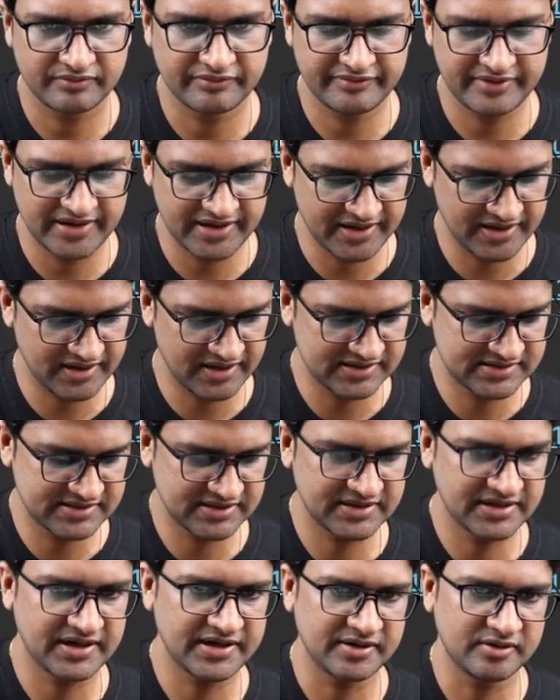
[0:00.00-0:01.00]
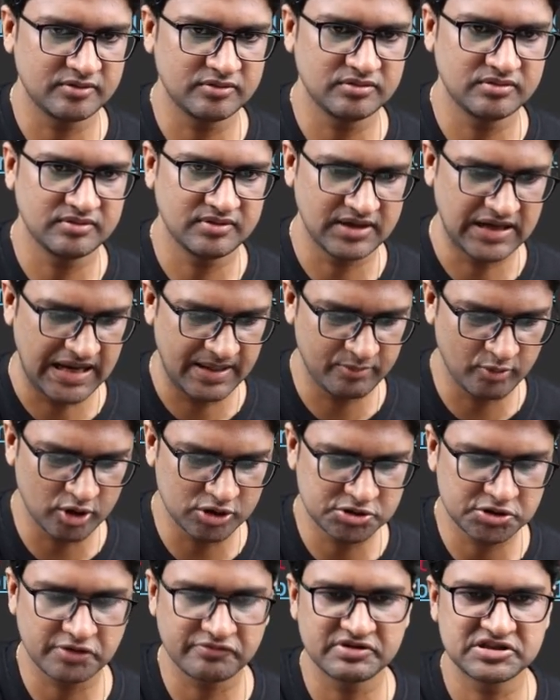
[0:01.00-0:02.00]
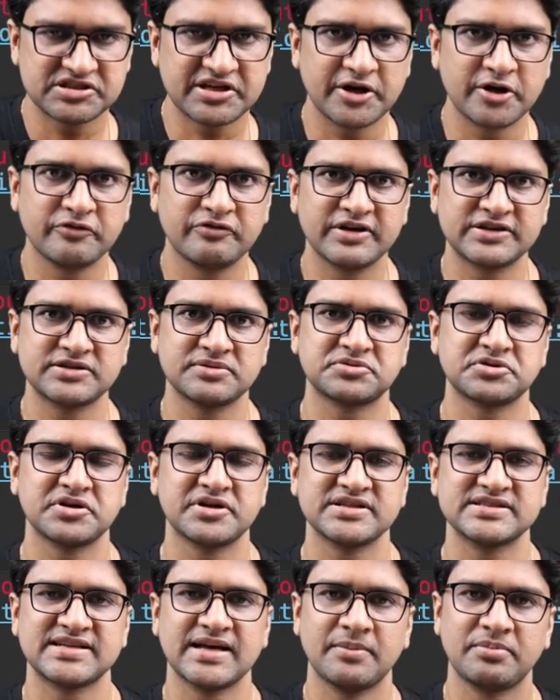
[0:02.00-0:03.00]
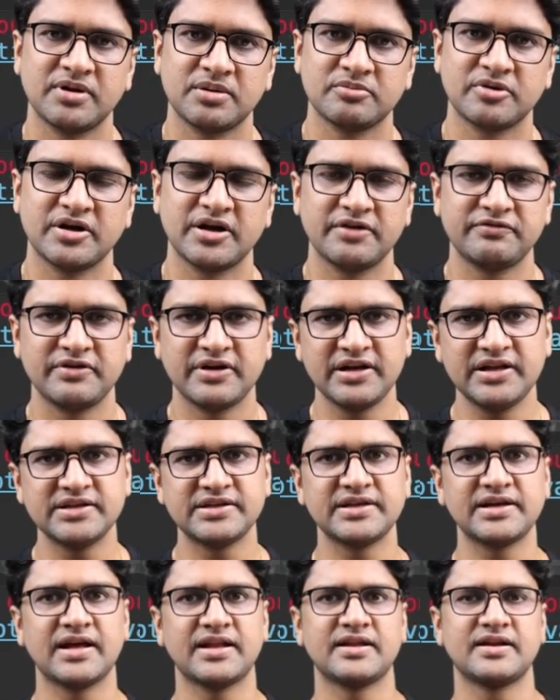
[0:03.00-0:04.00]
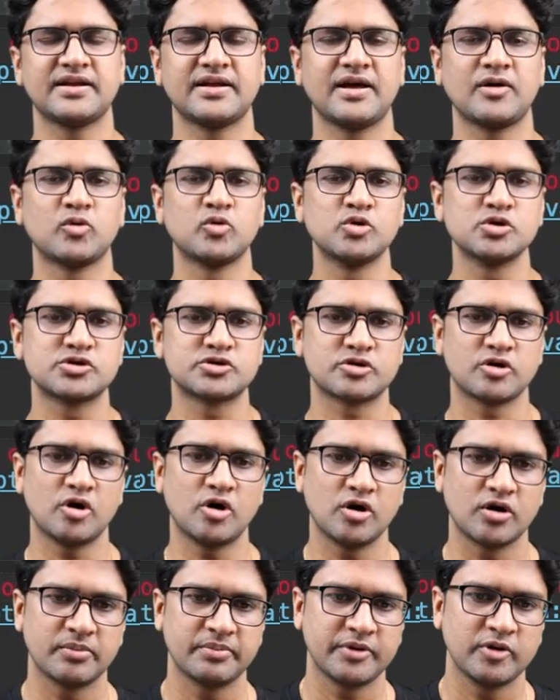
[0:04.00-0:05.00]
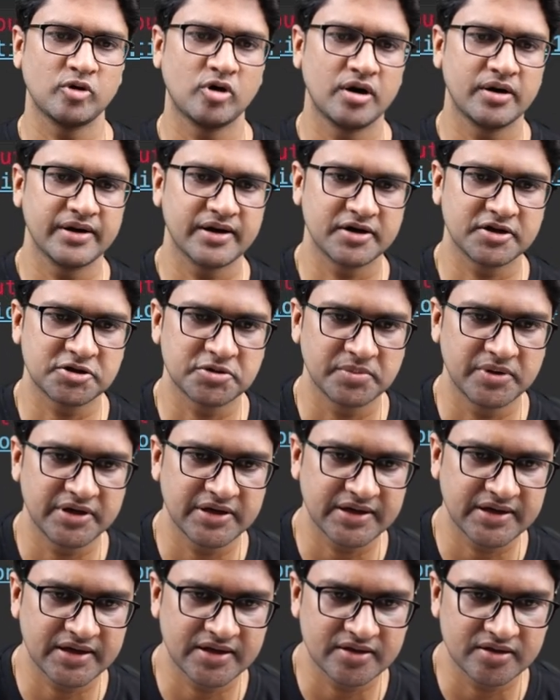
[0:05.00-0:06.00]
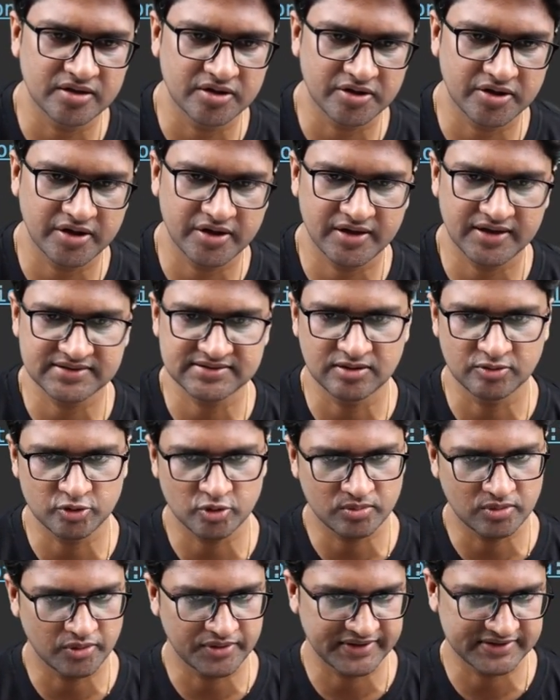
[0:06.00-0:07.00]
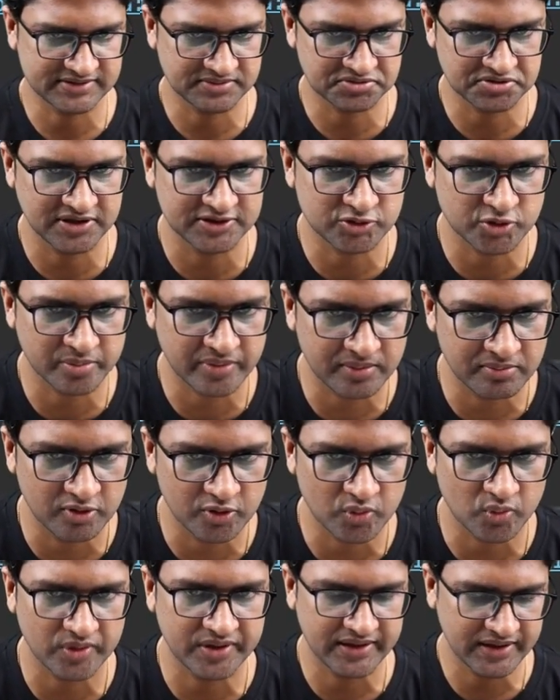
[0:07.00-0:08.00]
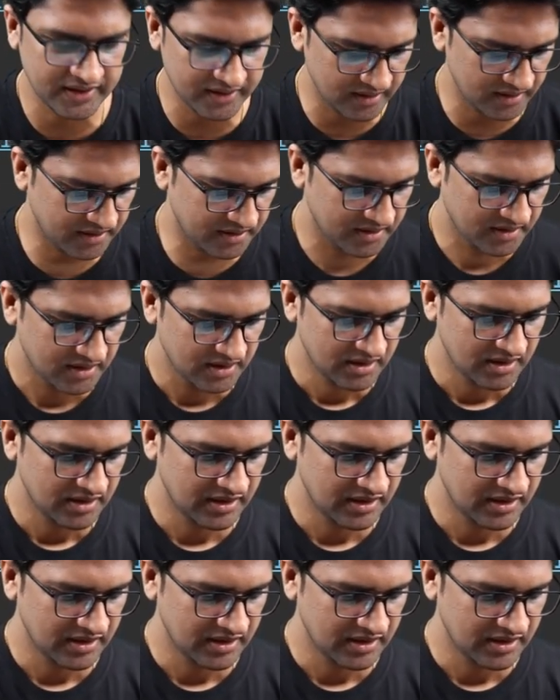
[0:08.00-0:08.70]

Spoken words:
where let's say that I'm not sure which kind of exception it is happening, but if anything that goes wrong beyond arithmetic and the array index outer bound exception, I should be able to go and handle it.